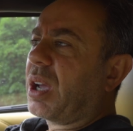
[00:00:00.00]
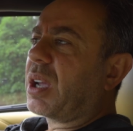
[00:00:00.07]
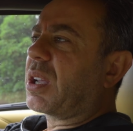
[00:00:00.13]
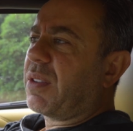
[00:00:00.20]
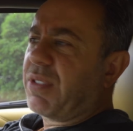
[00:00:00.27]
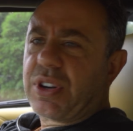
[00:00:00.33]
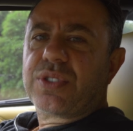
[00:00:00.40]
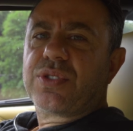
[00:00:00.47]
and
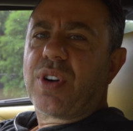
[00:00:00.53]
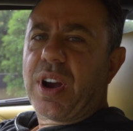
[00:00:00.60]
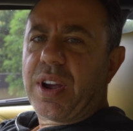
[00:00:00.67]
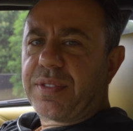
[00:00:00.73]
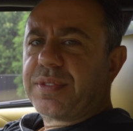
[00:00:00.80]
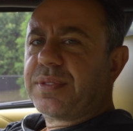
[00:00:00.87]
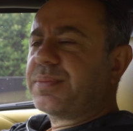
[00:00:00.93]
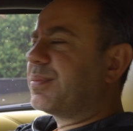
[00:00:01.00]
give it a
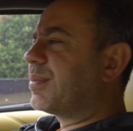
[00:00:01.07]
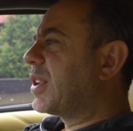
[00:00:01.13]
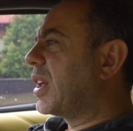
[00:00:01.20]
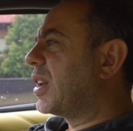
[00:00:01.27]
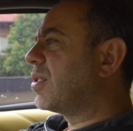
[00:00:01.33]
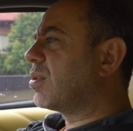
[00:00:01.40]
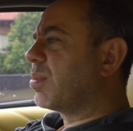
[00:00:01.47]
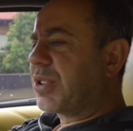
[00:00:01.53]
drive.
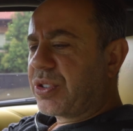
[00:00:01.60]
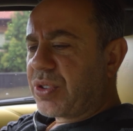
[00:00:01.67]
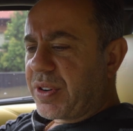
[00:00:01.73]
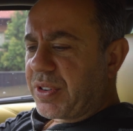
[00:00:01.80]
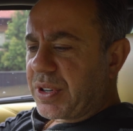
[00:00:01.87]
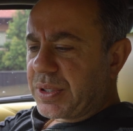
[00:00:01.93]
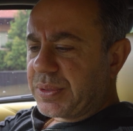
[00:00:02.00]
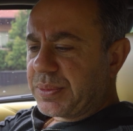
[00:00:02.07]
They need to be
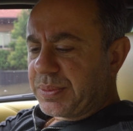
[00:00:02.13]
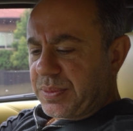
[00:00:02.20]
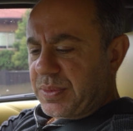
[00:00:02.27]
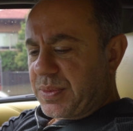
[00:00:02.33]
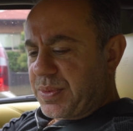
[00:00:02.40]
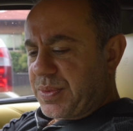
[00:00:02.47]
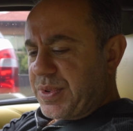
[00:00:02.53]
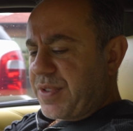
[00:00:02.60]
driven.
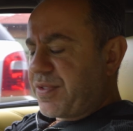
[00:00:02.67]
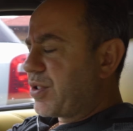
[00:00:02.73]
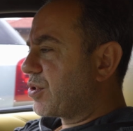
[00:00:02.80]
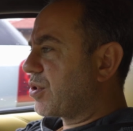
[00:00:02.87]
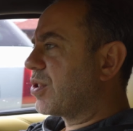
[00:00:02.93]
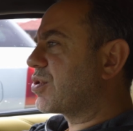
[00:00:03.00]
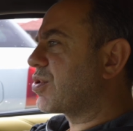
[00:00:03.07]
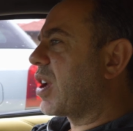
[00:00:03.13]
If you
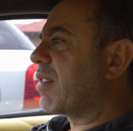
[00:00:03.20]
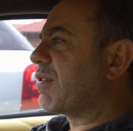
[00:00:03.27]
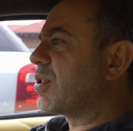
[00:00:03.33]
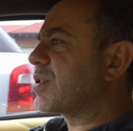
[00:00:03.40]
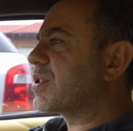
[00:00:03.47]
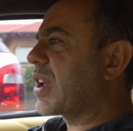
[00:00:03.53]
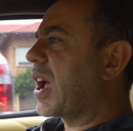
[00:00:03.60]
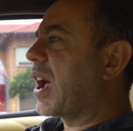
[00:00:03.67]
don't drive
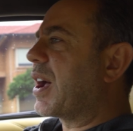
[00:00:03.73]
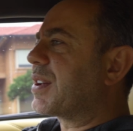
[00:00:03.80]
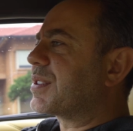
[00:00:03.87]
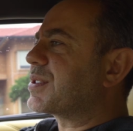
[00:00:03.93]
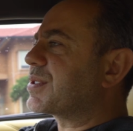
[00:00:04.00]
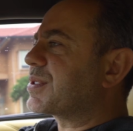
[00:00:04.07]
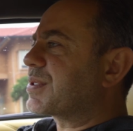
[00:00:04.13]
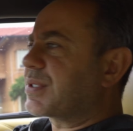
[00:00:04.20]
those
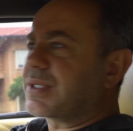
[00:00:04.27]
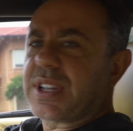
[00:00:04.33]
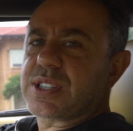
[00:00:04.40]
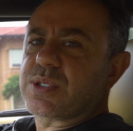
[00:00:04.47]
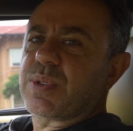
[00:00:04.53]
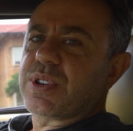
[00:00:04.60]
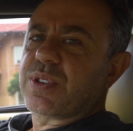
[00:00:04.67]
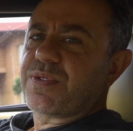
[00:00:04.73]
cars,
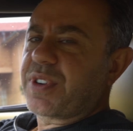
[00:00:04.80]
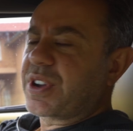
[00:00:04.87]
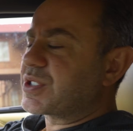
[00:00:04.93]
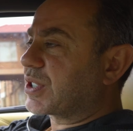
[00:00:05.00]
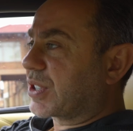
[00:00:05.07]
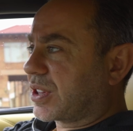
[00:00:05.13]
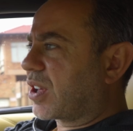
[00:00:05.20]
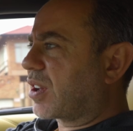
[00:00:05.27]
that's when you're
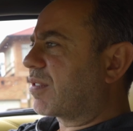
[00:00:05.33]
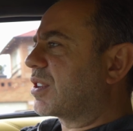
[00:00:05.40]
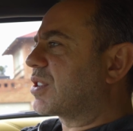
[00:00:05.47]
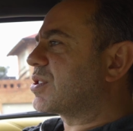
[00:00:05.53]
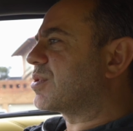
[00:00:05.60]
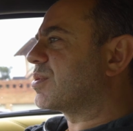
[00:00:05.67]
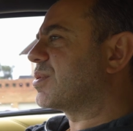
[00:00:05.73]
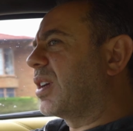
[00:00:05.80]
facing a lot of
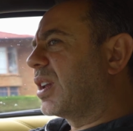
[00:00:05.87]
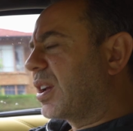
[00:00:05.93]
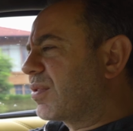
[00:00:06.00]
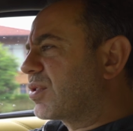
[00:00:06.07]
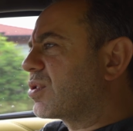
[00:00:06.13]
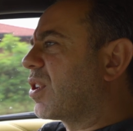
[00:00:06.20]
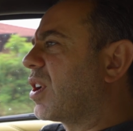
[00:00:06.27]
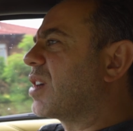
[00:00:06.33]
issues. You can
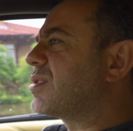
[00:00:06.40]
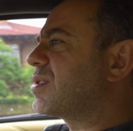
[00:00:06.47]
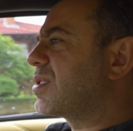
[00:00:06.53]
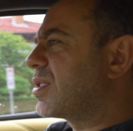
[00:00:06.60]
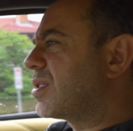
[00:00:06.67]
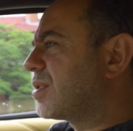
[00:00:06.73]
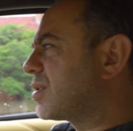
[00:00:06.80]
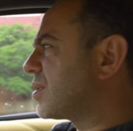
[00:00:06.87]
have dry
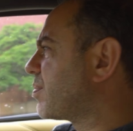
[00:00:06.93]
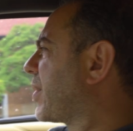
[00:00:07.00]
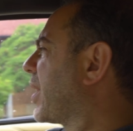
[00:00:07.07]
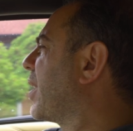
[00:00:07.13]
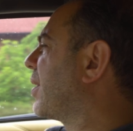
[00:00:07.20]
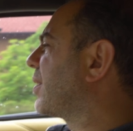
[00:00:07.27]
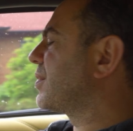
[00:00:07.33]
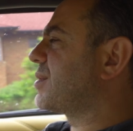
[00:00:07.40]
seals,
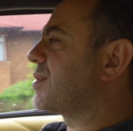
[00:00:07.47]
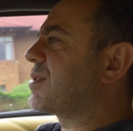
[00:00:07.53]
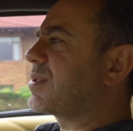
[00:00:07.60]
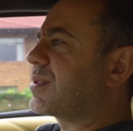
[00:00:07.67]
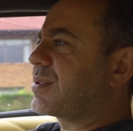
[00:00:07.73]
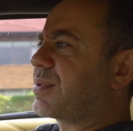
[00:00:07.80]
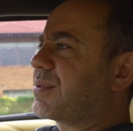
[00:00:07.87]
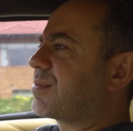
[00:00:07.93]

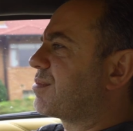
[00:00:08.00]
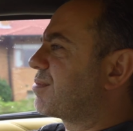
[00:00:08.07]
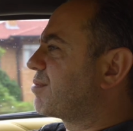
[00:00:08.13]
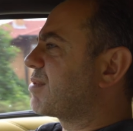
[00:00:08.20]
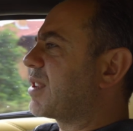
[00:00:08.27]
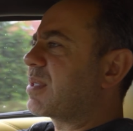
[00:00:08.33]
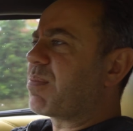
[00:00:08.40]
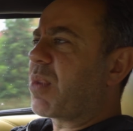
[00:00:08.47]
belts,
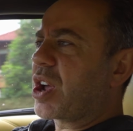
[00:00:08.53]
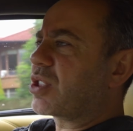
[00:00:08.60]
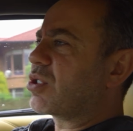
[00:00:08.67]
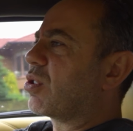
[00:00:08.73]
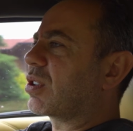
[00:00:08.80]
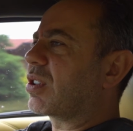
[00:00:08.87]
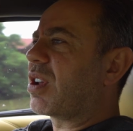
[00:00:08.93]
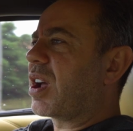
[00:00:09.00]
it might
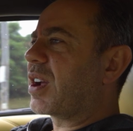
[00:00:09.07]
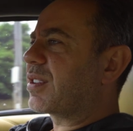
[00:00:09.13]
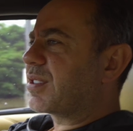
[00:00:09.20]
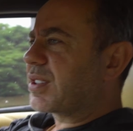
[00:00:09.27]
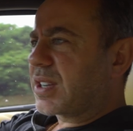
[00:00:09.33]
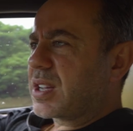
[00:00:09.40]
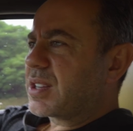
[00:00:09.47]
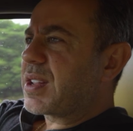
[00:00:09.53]
not like
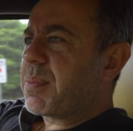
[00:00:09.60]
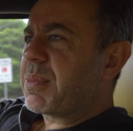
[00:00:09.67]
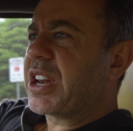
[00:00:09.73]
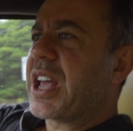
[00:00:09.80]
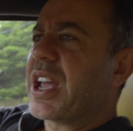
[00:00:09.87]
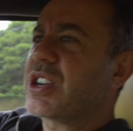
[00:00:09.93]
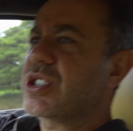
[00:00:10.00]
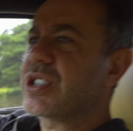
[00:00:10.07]
the
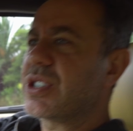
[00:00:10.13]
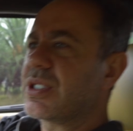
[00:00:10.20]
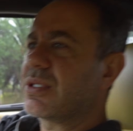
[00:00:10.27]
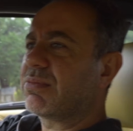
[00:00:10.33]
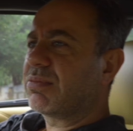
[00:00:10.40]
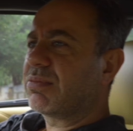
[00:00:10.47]
contamination,